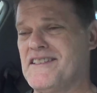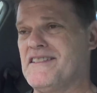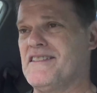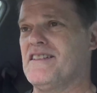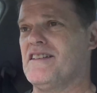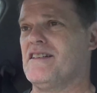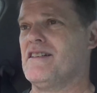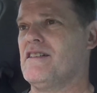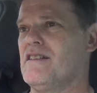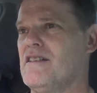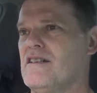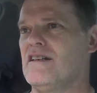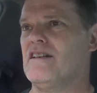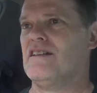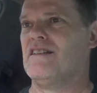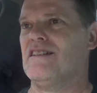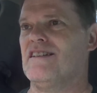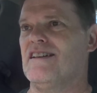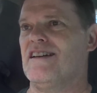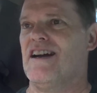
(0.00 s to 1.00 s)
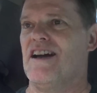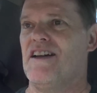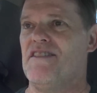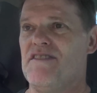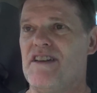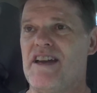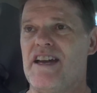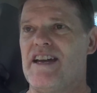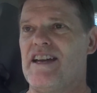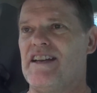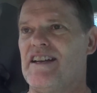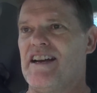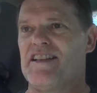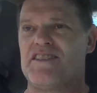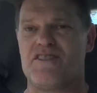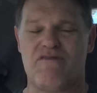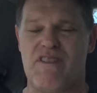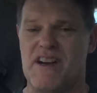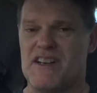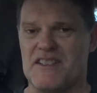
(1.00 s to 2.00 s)
And then I
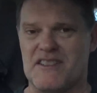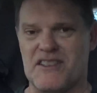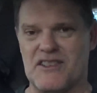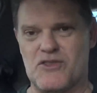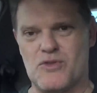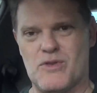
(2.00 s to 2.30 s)
had to run to the